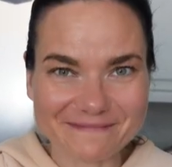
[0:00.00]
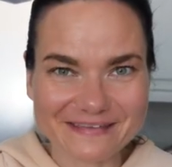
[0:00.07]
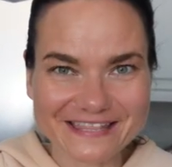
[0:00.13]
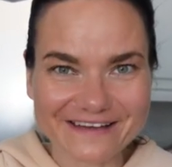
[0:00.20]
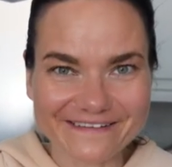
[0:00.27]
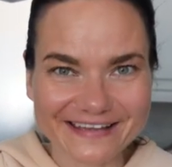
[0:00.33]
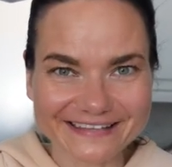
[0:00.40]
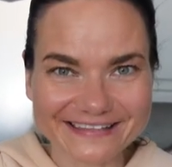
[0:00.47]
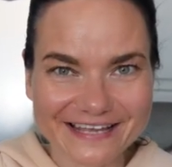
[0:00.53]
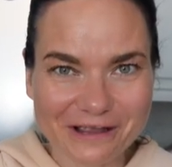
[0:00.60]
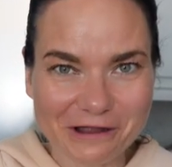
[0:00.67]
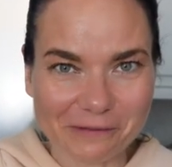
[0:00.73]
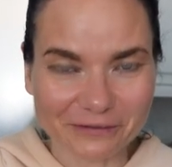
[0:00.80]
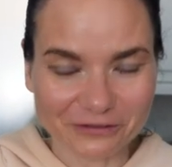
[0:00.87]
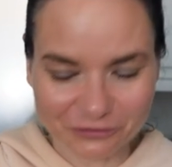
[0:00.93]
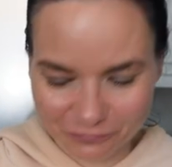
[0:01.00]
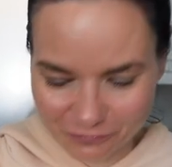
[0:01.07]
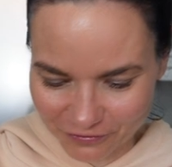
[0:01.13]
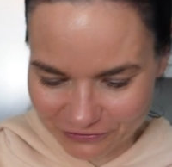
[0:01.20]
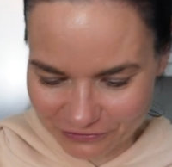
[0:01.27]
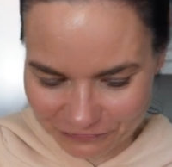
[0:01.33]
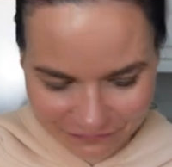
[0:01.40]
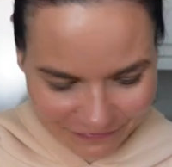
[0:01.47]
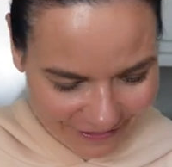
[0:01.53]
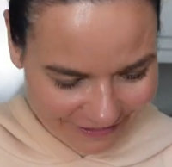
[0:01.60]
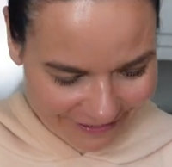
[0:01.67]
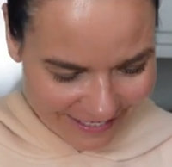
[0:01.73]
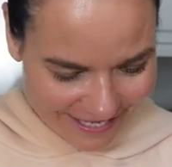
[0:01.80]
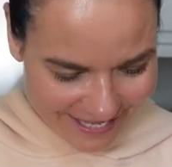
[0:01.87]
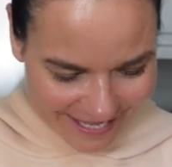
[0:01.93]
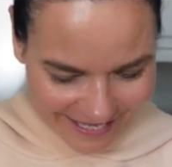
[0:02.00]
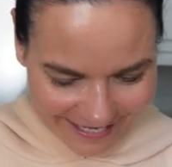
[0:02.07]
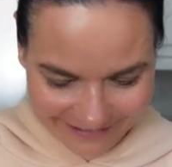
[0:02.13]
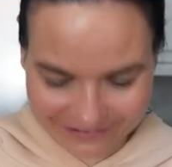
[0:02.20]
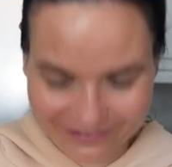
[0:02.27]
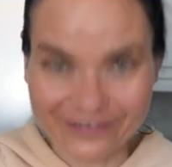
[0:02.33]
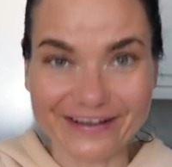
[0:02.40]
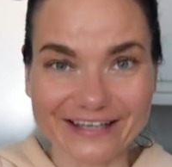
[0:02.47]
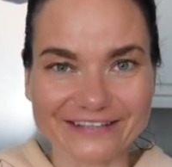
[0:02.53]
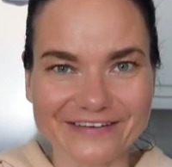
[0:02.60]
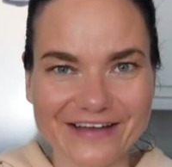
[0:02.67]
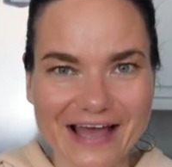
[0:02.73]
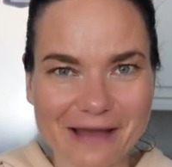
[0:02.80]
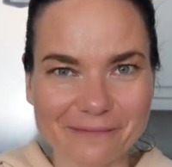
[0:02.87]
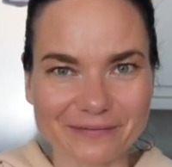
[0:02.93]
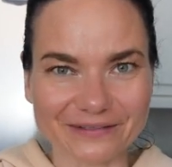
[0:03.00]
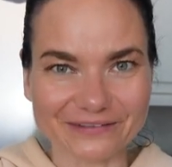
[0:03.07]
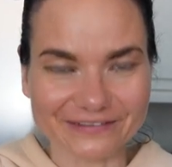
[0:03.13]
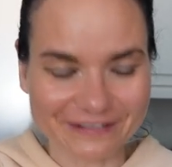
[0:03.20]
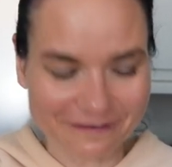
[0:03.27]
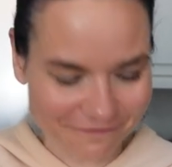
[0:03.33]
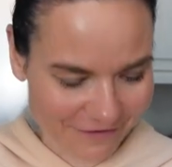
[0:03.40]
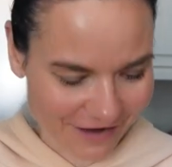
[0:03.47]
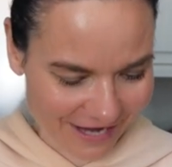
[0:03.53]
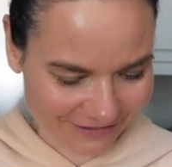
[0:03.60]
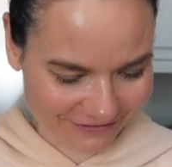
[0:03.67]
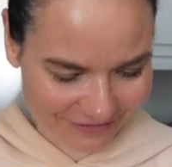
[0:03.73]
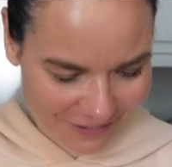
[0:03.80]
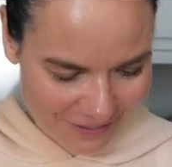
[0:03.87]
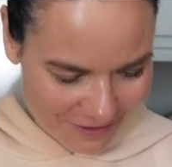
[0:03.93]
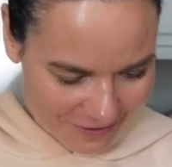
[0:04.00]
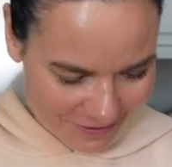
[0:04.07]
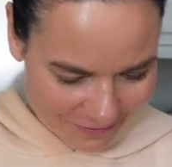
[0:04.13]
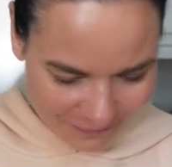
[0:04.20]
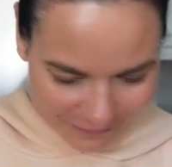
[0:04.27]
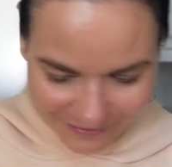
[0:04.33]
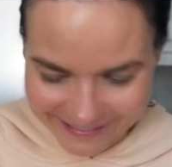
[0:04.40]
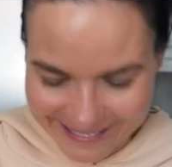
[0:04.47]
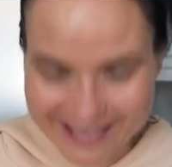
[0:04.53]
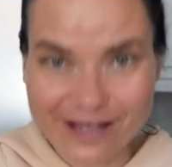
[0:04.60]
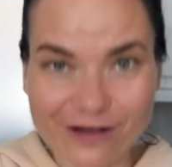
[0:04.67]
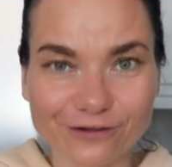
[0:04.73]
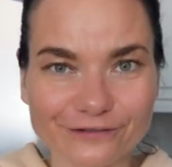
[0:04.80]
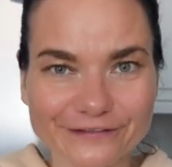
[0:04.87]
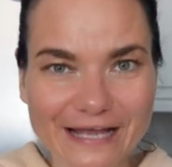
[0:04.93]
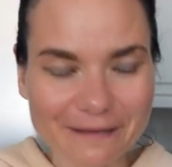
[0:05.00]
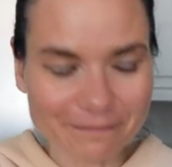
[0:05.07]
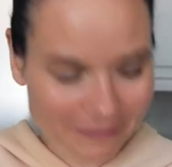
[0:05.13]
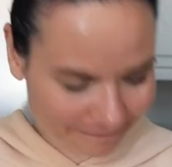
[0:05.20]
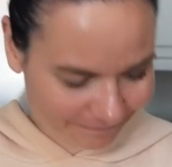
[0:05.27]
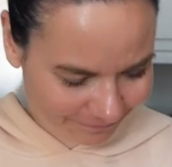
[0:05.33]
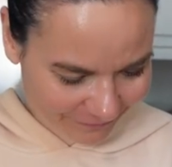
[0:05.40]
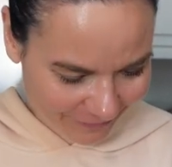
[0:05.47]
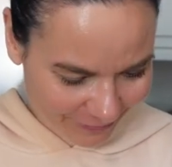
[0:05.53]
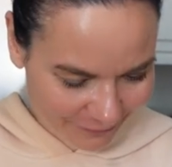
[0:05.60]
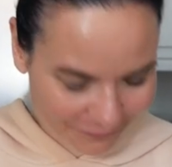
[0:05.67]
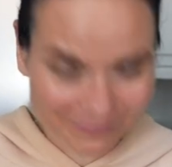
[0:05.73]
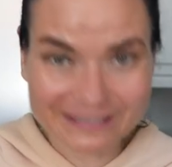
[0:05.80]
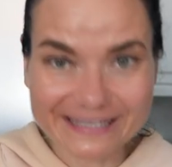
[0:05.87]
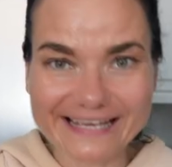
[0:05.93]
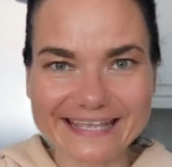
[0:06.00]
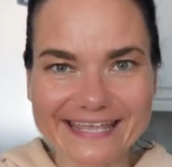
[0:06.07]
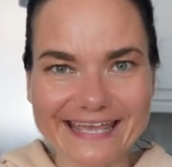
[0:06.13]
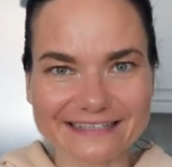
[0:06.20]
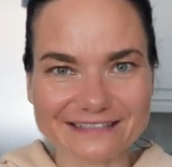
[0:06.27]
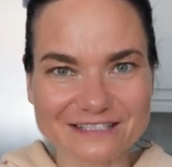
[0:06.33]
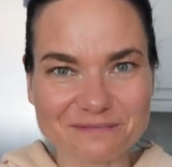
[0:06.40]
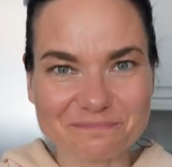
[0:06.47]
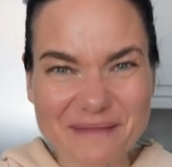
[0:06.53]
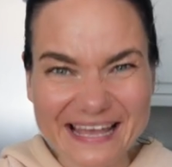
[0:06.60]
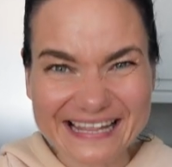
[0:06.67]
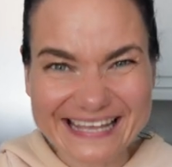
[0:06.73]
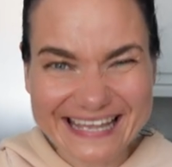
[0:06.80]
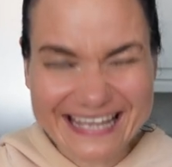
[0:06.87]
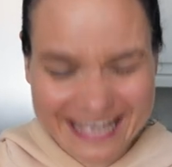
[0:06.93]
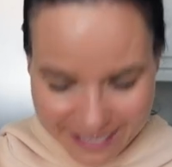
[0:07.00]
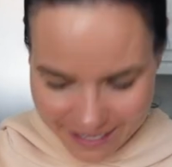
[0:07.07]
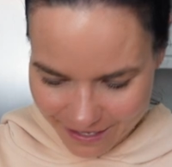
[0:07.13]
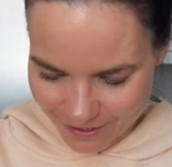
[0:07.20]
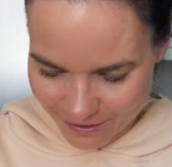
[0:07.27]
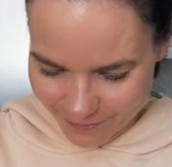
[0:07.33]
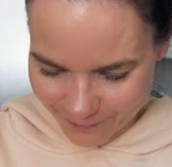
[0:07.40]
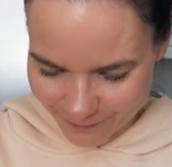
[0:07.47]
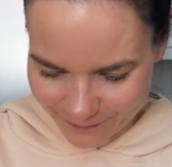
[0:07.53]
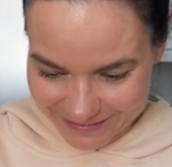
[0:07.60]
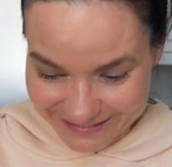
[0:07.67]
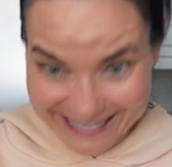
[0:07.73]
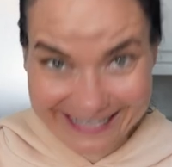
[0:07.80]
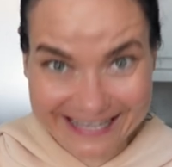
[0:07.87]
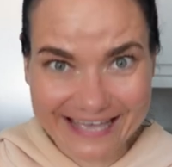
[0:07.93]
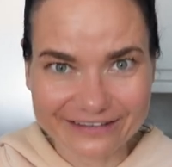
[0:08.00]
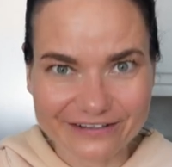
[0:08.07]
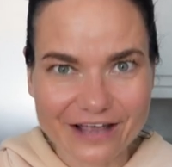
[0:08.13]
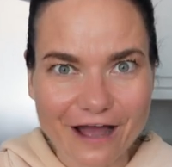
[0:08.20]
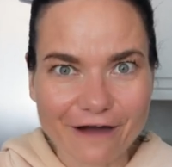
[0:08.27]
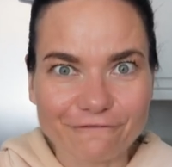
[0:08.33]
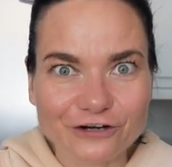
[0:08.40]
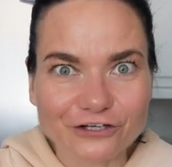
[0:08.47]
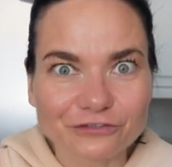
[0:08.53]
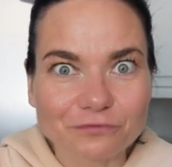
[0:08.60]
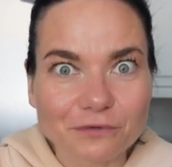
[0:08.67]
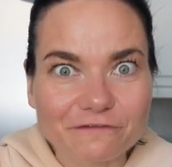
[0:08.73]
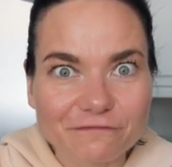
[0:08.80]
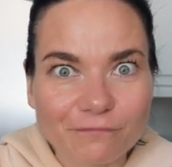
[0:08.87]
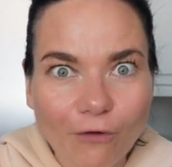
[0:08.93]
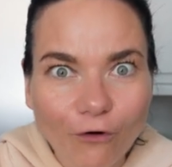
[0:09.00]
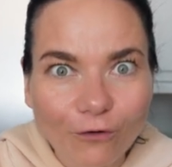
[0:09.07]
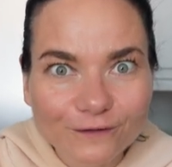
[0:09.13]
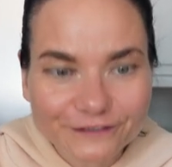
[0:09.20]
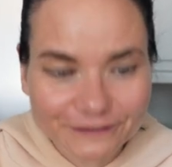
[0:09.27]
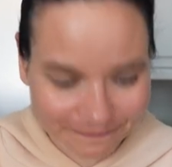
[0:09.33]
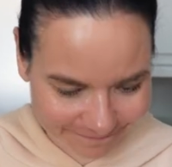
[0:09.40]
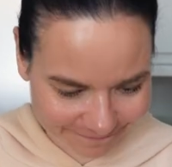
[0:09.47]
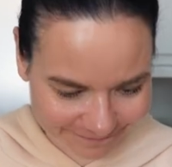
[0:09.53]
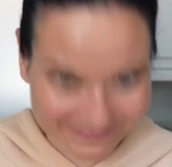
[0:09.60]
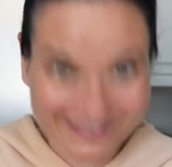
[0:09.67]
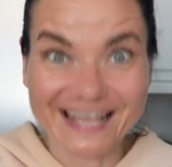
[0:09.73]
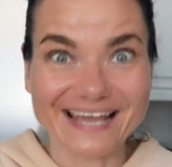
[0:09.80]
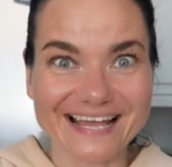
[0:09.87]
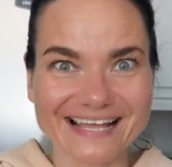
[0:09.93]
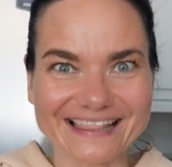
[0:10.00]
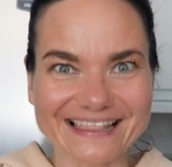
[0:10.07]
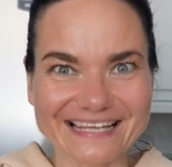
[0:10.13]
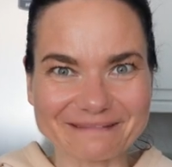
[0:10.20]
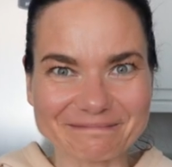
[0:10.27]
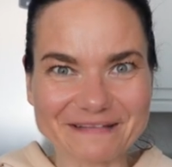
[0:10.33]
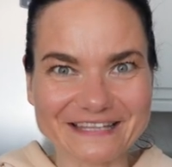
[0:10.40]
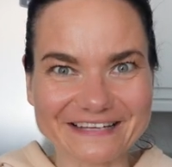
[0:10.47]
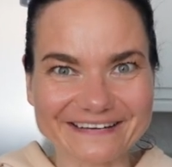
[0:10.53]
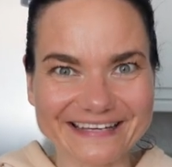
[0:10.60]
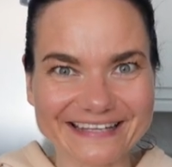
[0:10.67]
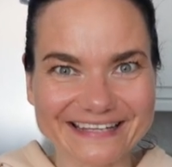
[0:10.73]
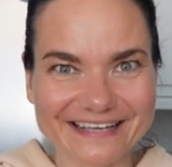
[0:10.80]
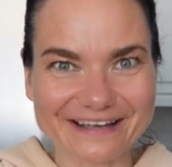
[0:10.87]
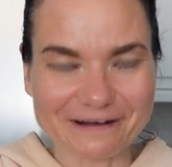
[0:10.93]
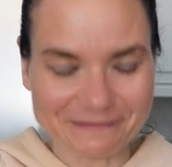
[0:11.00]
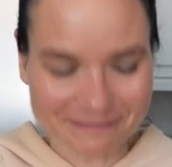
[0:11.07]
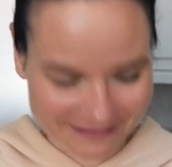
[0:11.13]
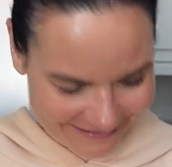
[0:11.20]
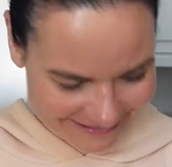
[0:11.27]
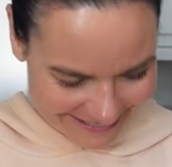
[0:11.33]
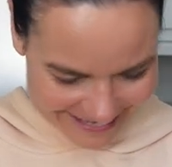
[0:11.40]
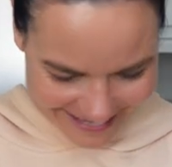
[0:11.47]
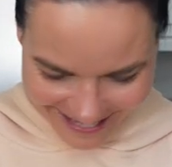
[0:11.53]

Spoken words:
me know in the comments what you think is going to happen to the fries. Will they hold up? Will they get smelly? Will they get covered with mold? Let me know in the comments.